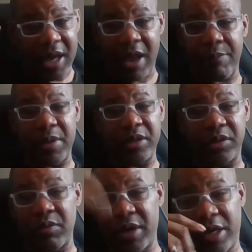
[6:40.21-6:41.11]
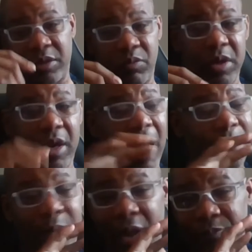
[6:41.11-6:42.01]
Diabetes going out the window.
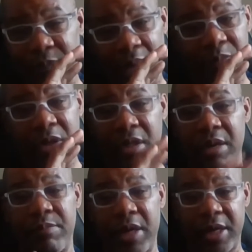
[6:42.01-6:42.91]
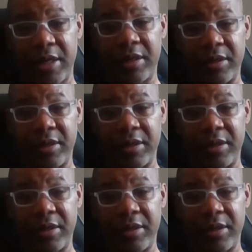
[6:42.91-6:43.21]
I'm, I'm, I'm going to eliminate